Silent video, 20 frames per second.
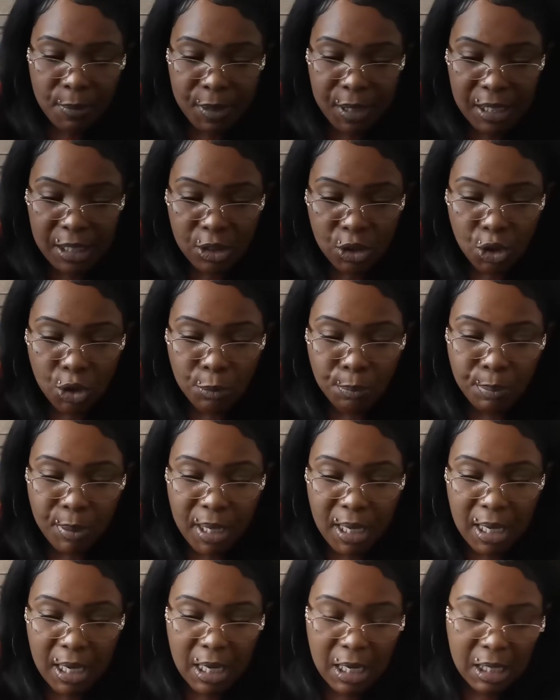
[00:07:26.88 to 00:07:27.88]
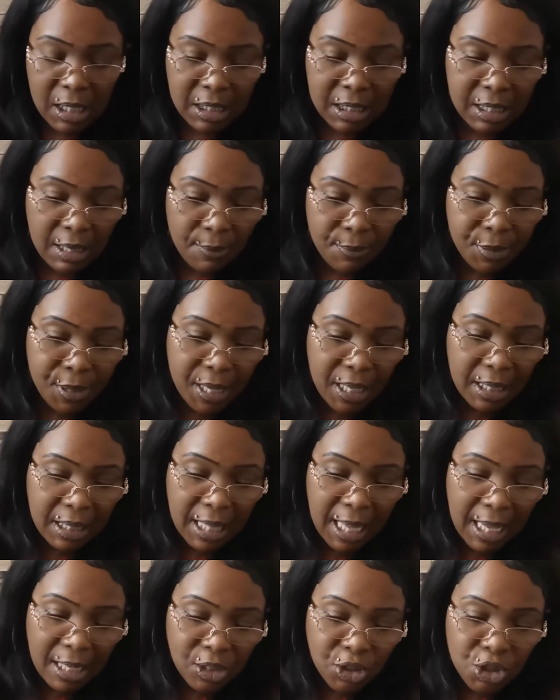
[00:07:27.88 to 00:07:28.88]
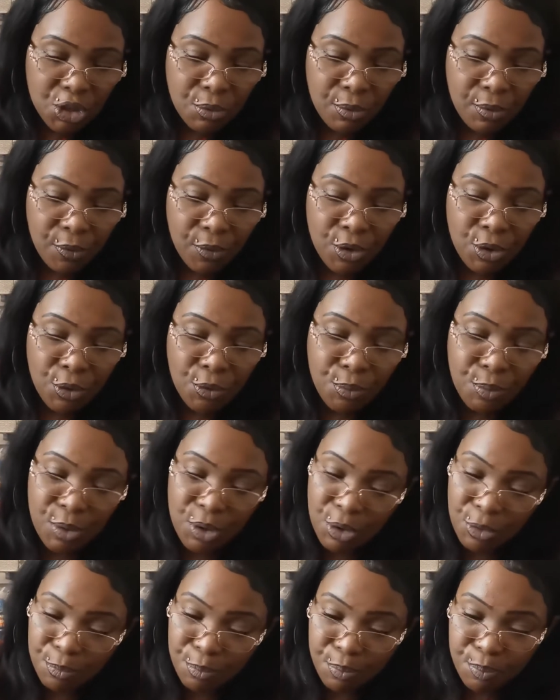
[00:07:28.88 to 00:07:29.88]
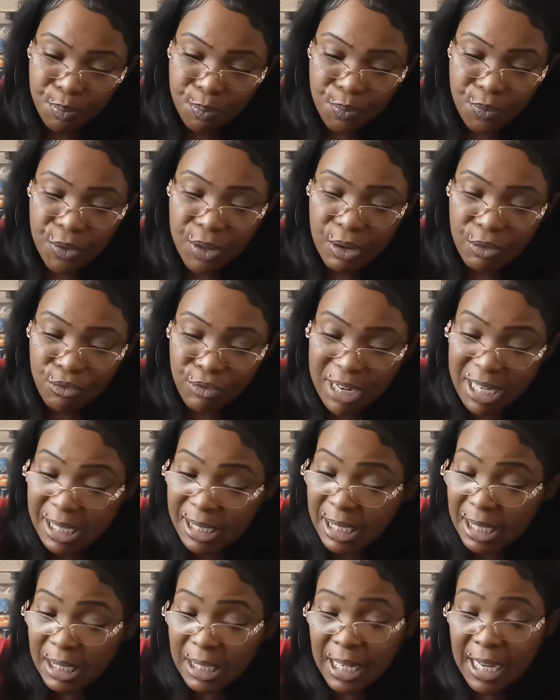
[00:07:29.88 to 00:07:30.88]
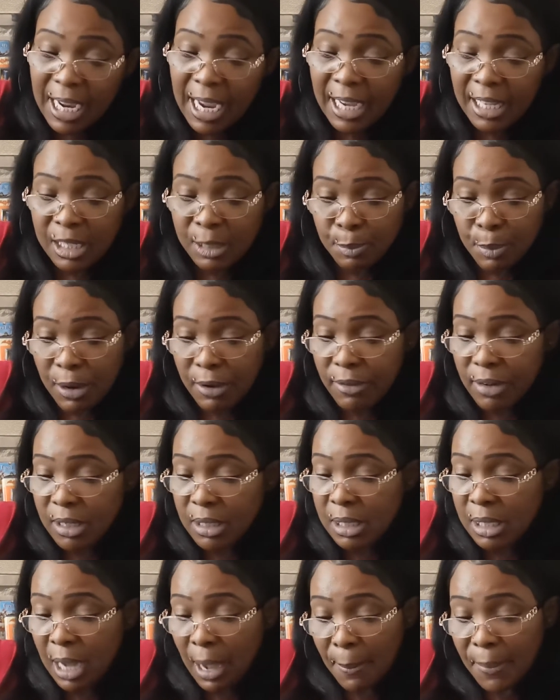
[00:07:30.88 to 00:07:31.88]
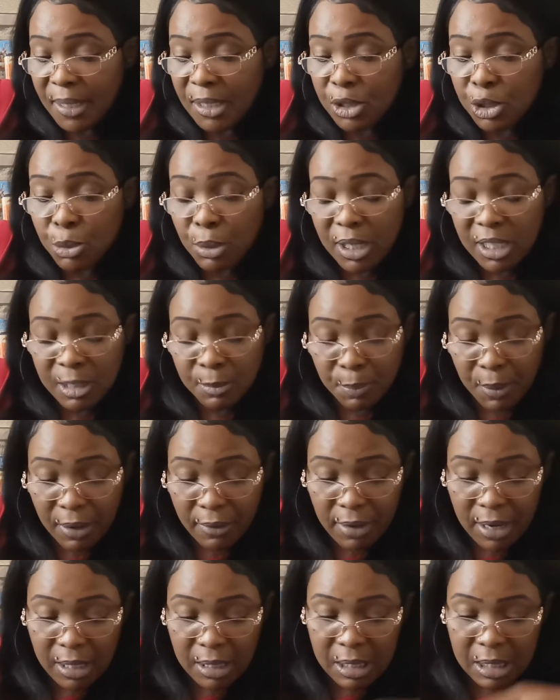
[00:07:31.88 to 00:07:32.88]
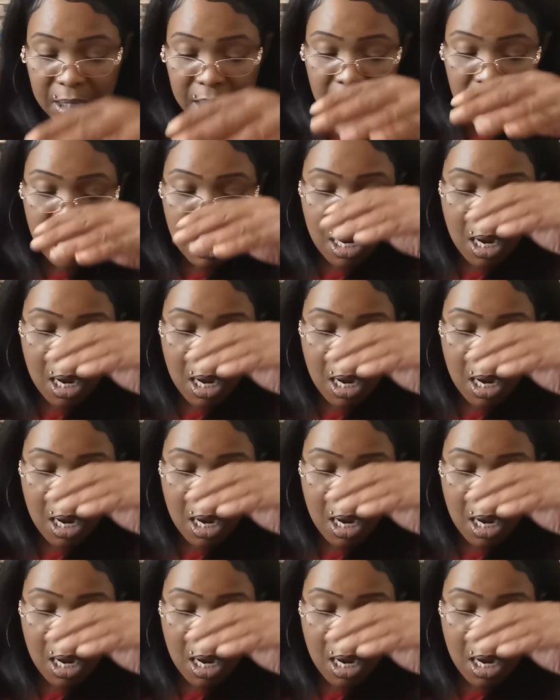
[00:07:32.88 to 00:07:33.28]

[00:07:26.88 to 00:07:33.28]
This could be something that you've recently experienced, come into experience,